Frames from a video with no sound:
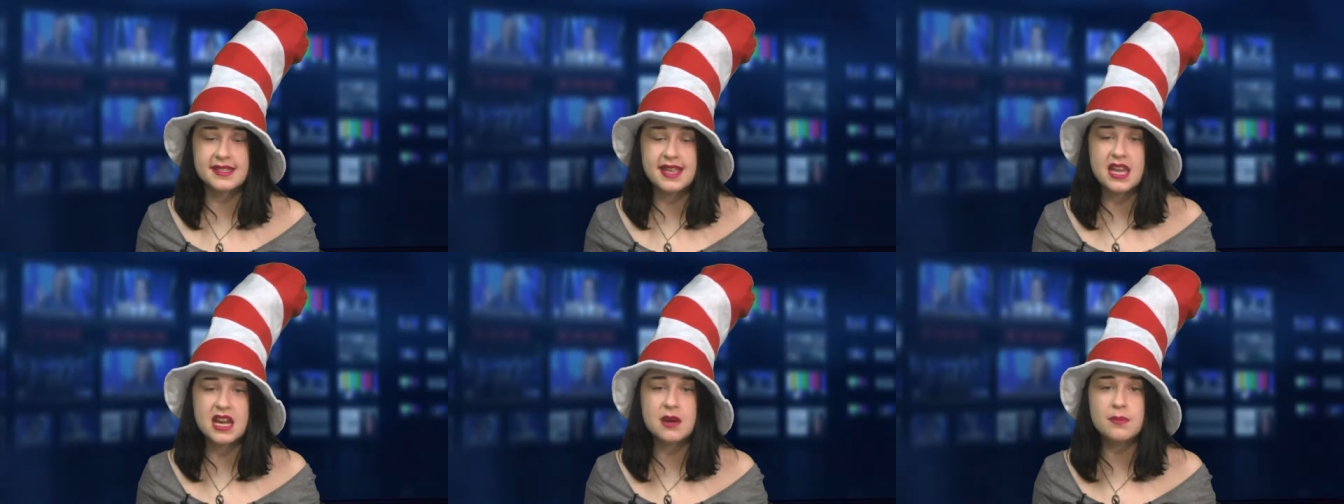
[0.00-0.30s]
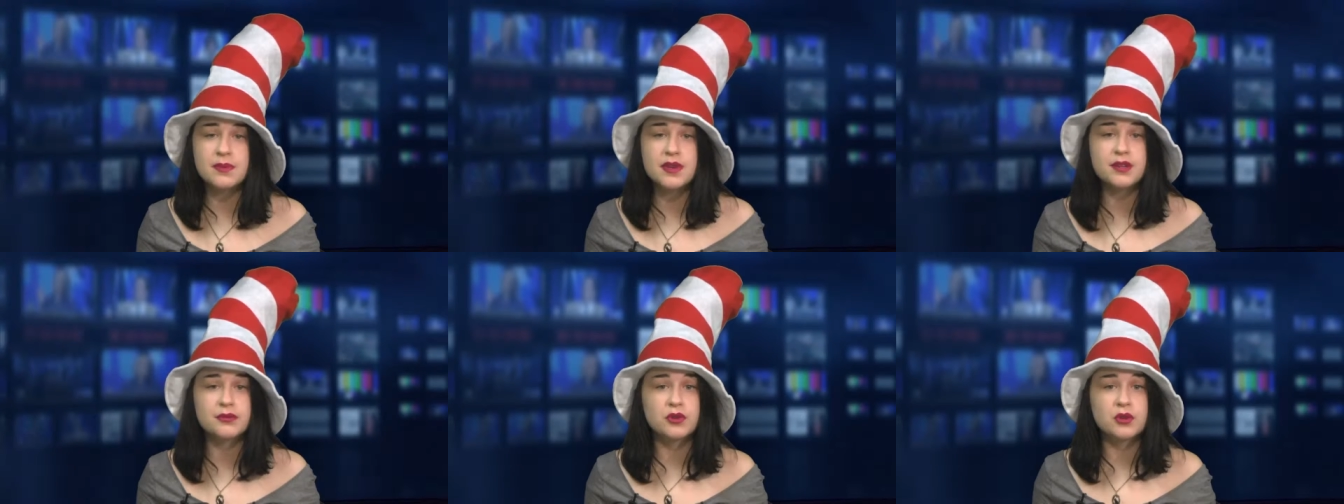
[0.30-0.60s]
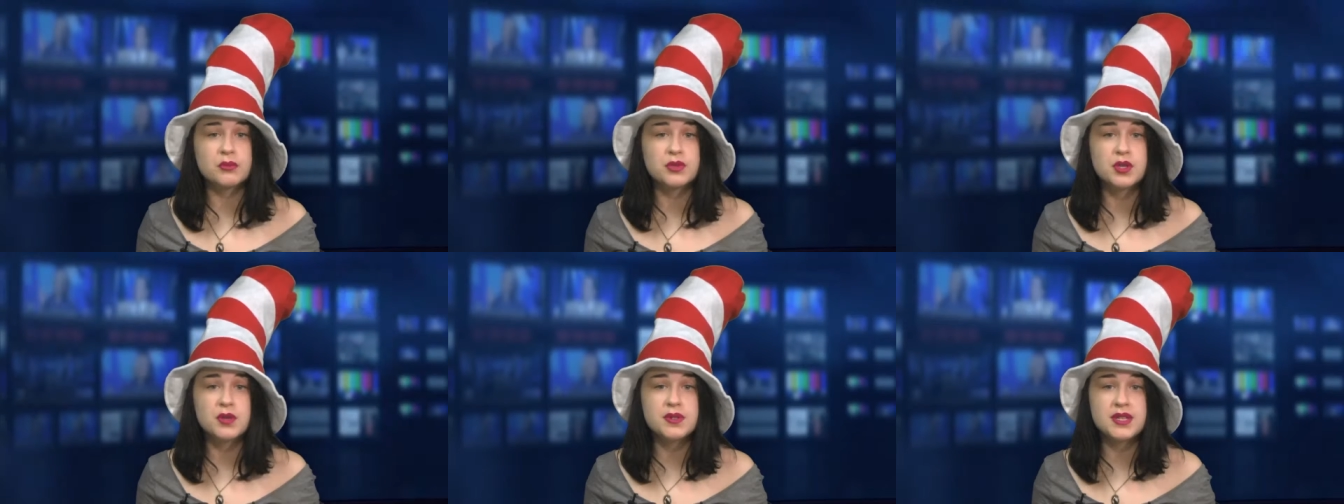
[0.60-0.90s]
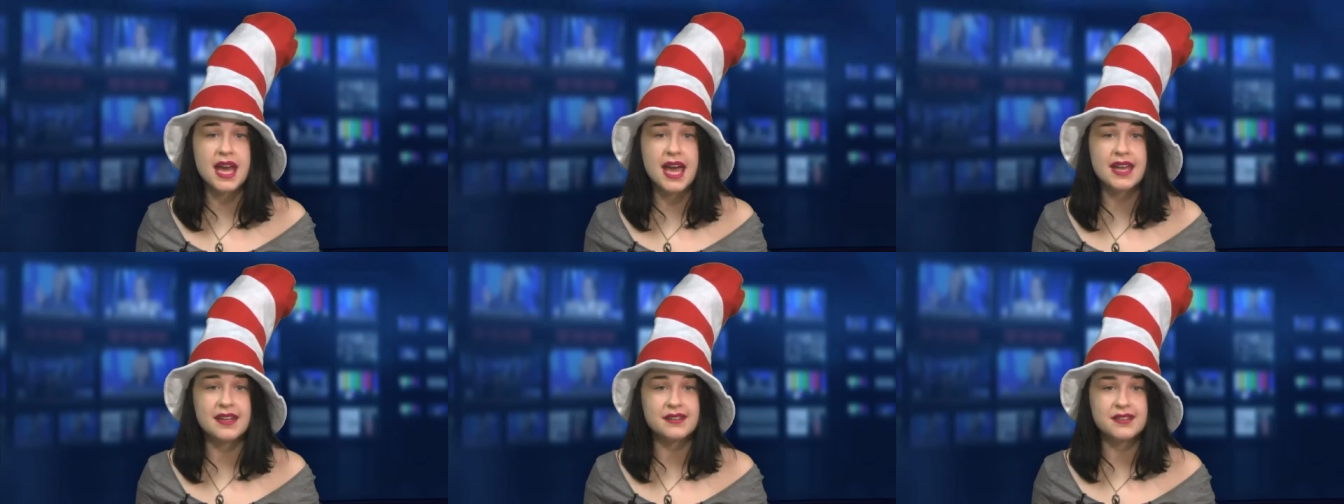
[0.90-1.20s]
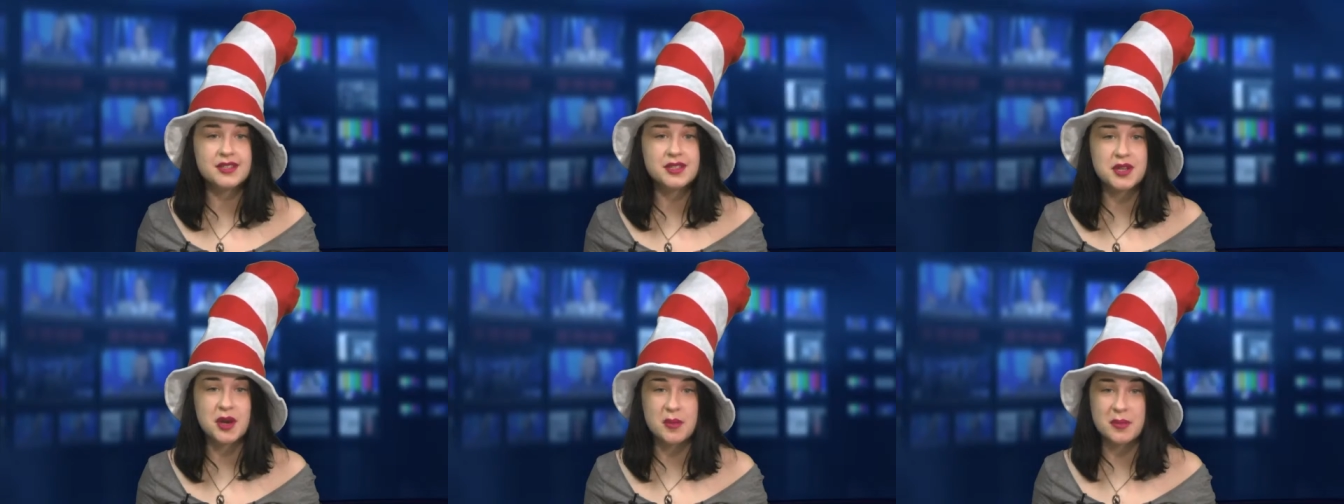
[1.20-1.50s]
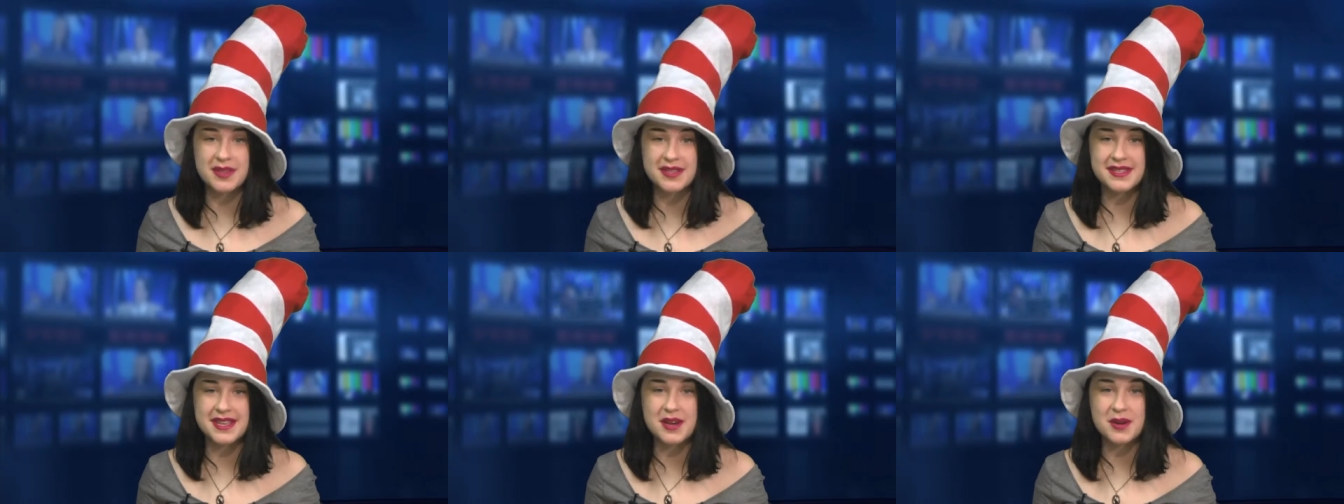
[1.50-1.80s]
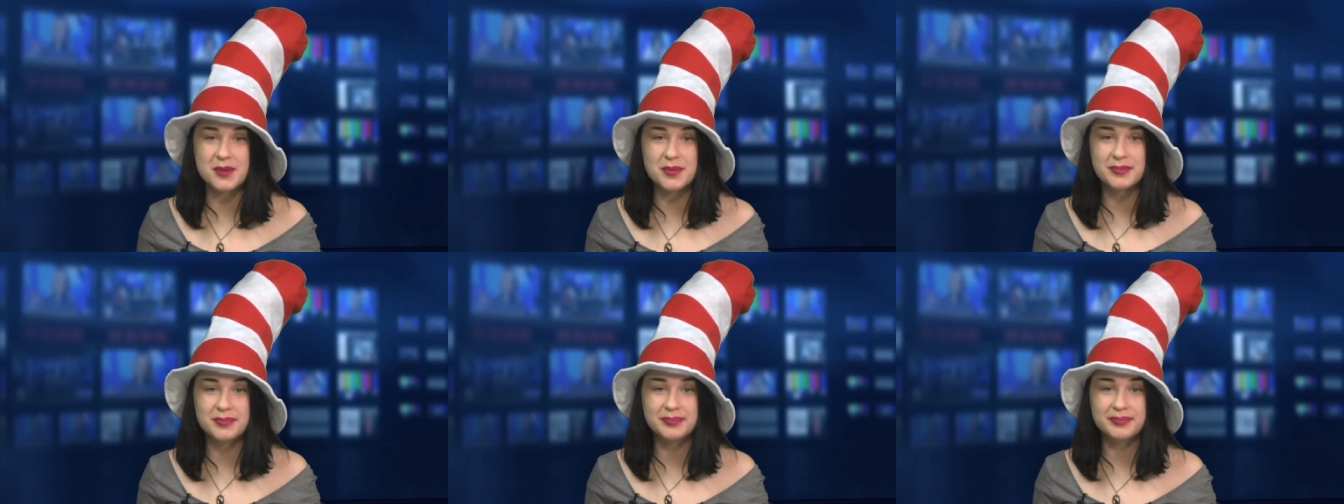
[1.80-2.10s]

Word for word: Sign up in room 210. Don't miss out.